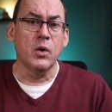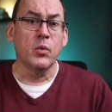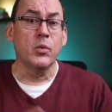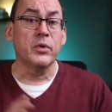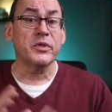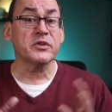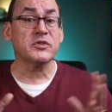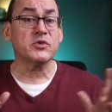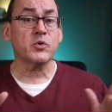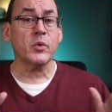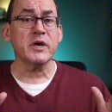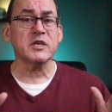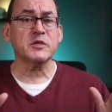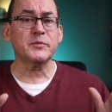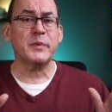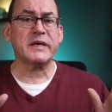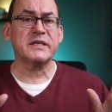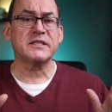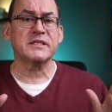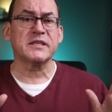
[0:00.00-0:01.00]
With a
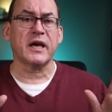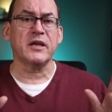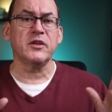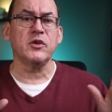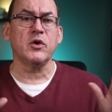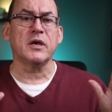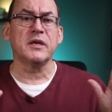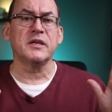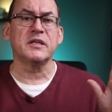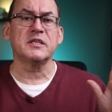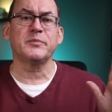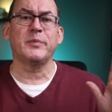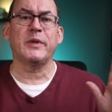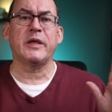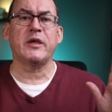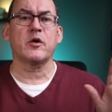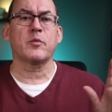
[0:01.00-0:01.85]
Squarespace site, you can display